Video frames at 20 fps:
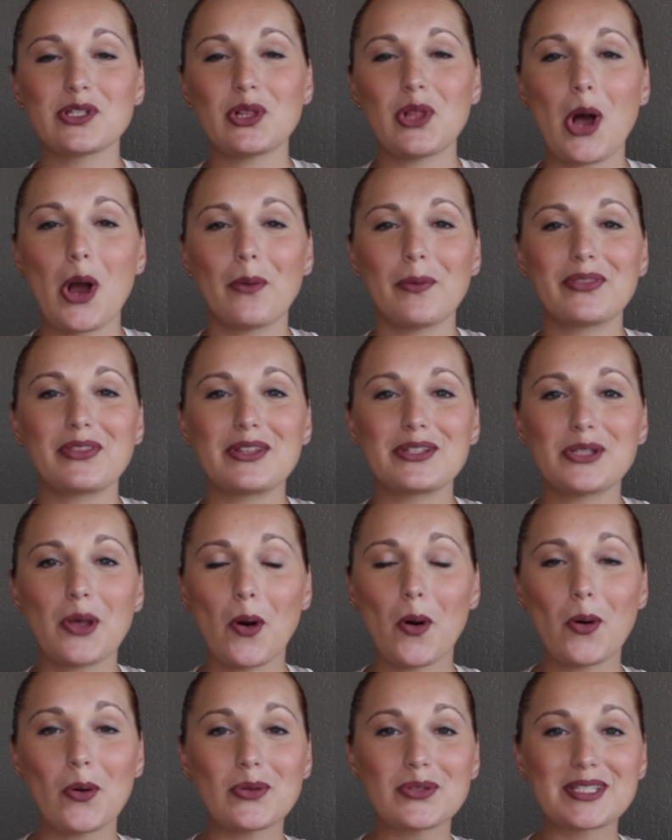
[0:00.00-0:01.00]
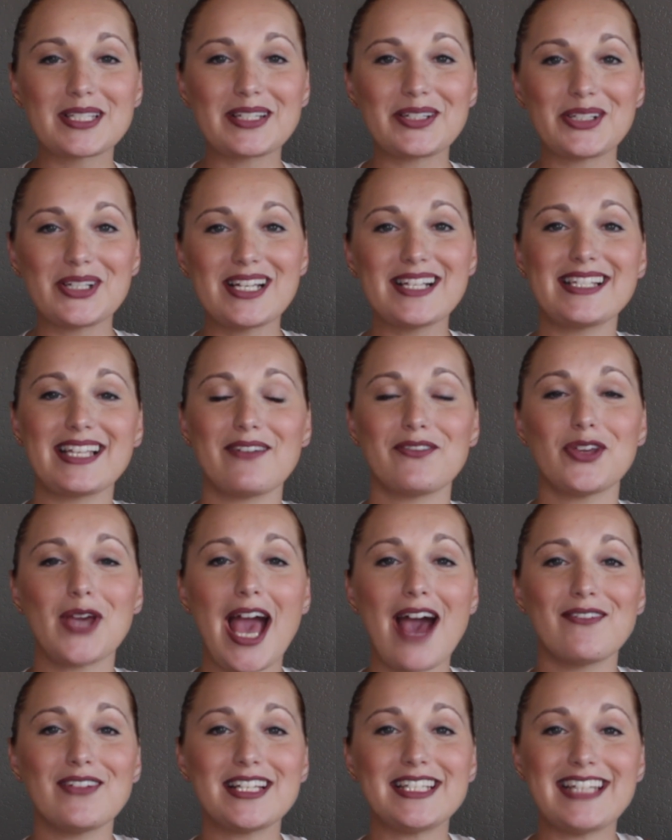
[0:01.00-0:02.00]
along with this whole series. If you
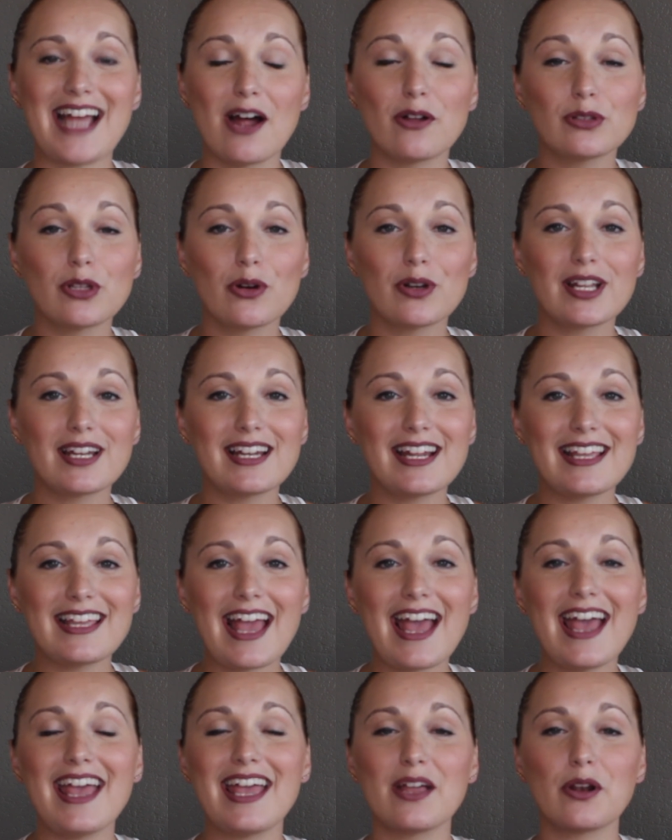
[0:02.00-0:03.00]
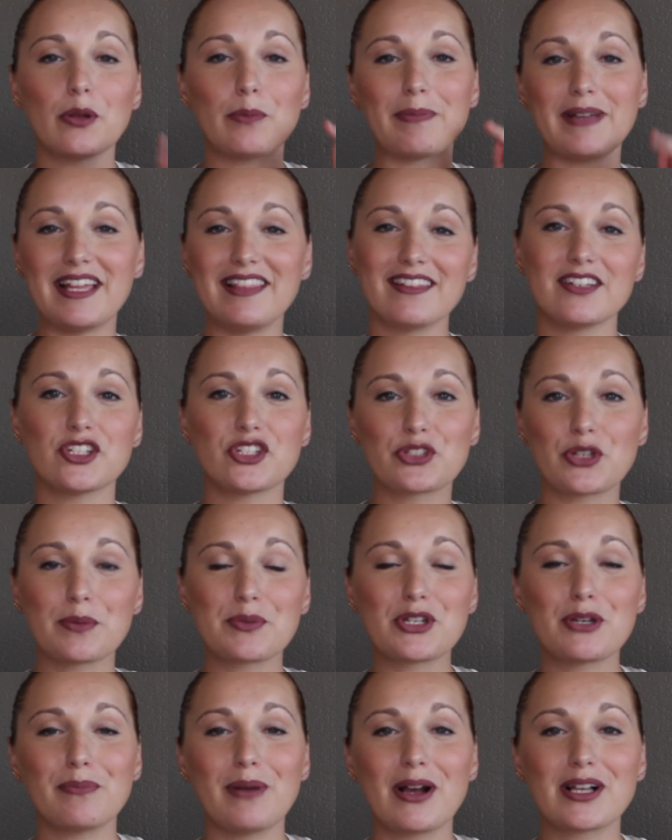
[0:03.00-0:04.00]
haven't downloaded it yet, it'll be in the
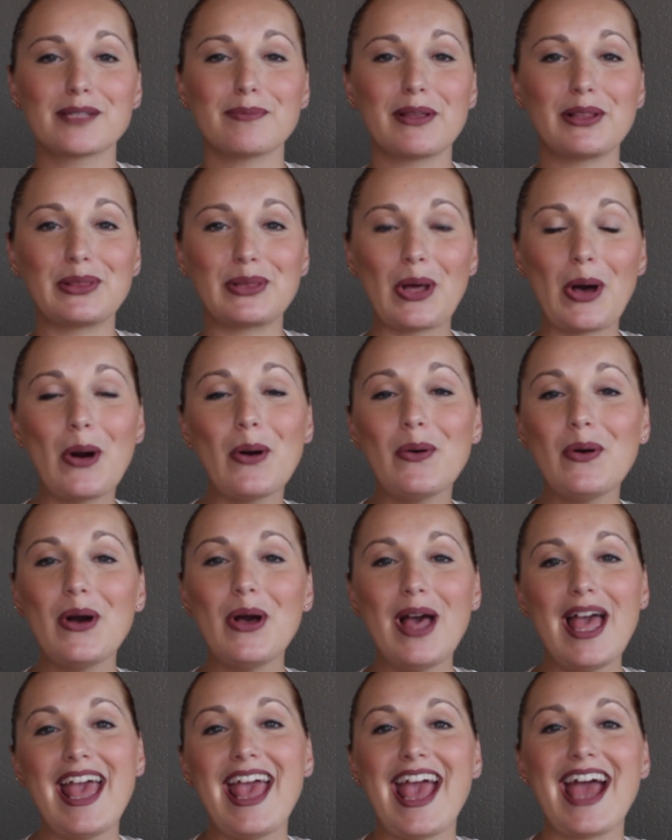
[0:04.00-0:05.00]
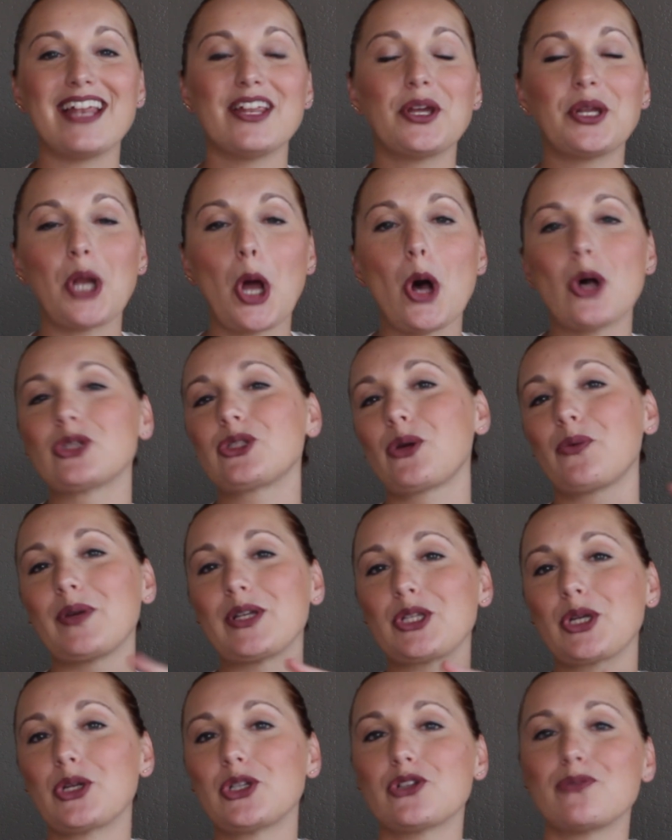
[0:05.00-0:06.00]
description box below. And you can also
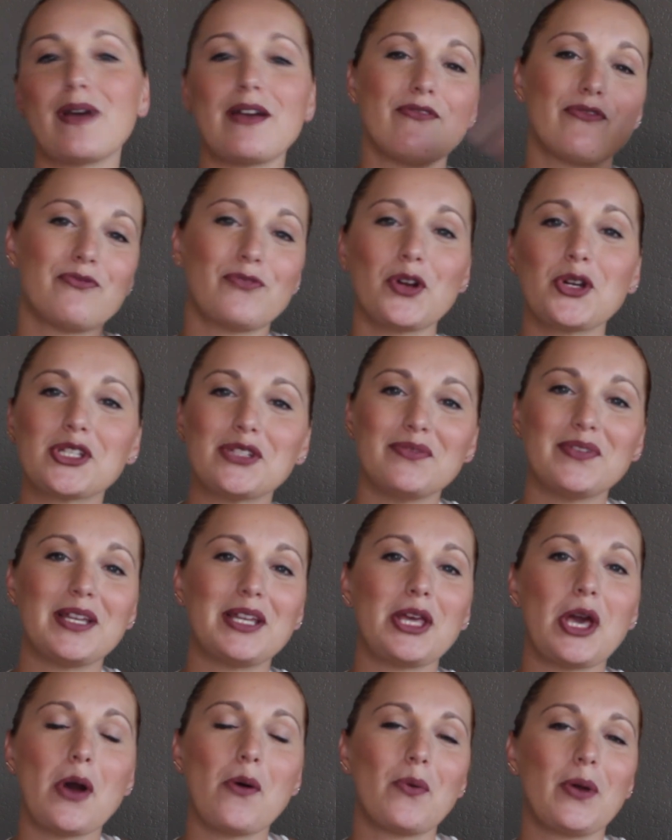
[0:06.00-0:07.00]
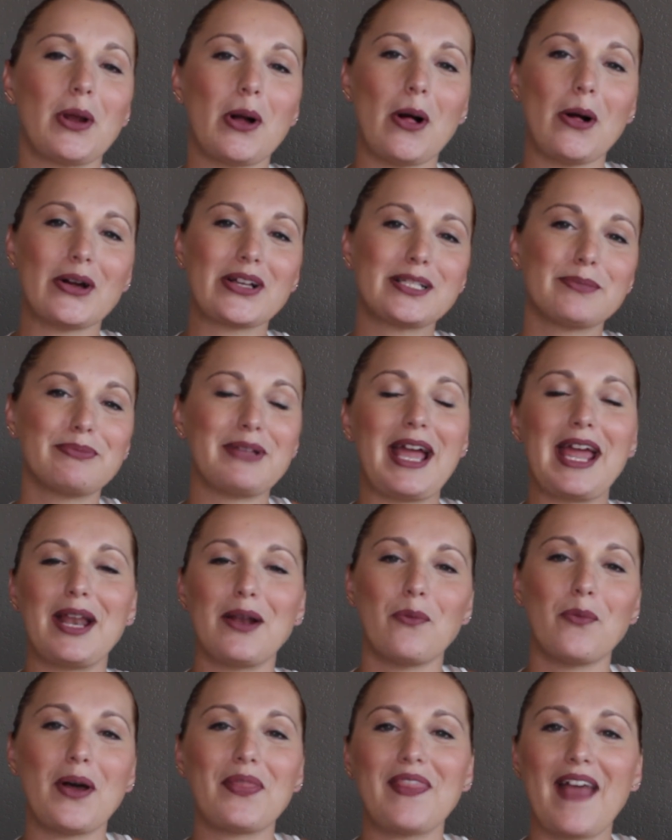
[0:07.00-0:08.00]
return to my first video where I'll
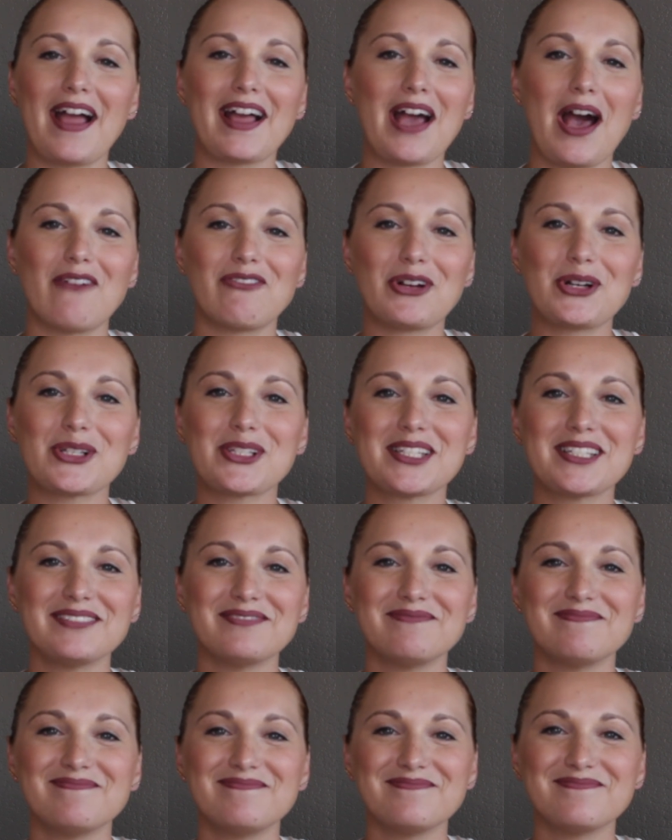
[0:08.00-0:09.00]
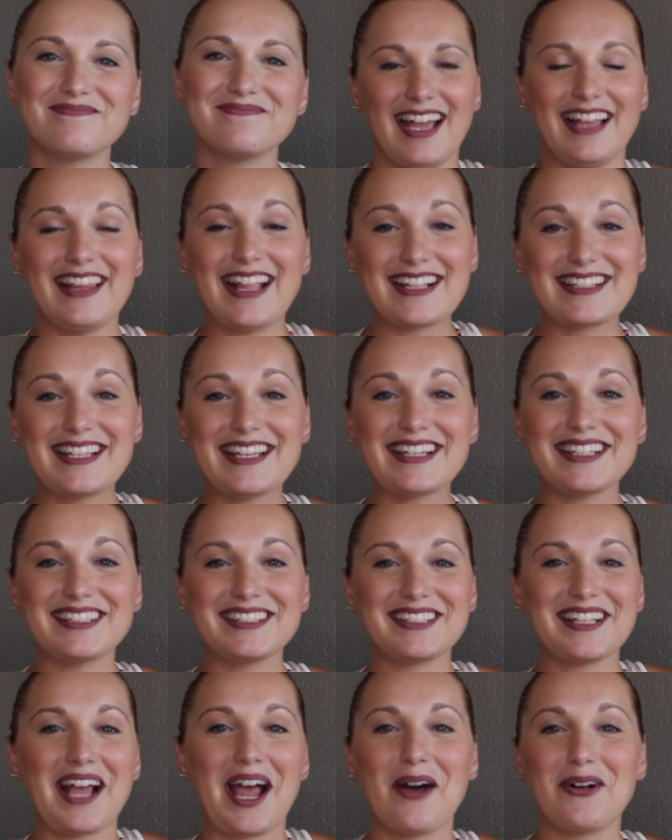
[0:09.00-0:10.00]
explain what that covers. And that's it.
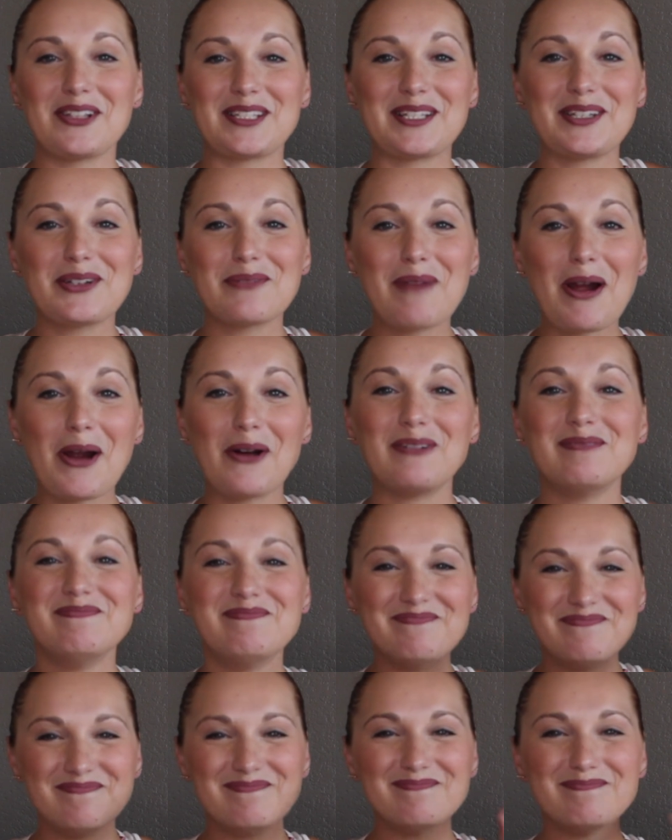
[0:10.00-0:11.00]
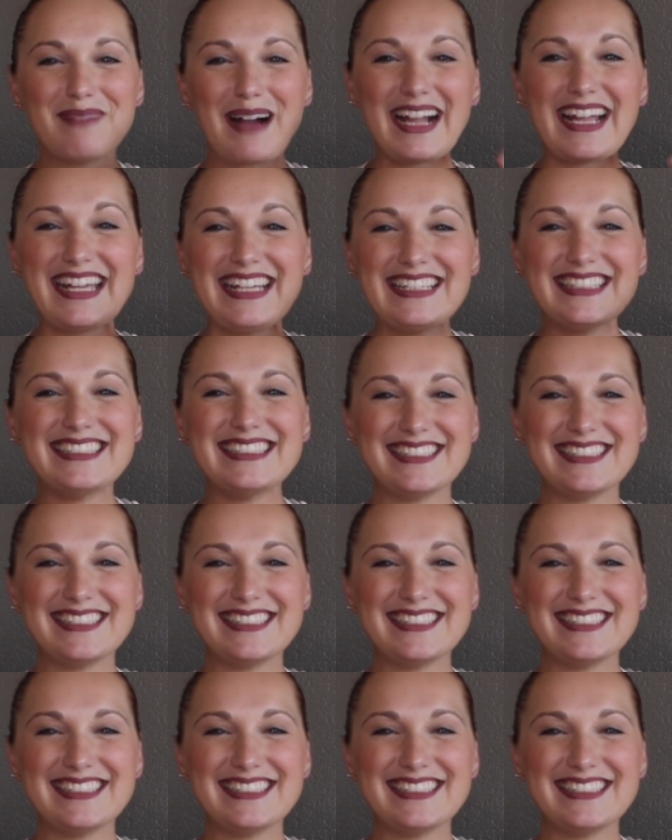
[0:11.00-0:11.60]
I will see you tomorrow. Bye.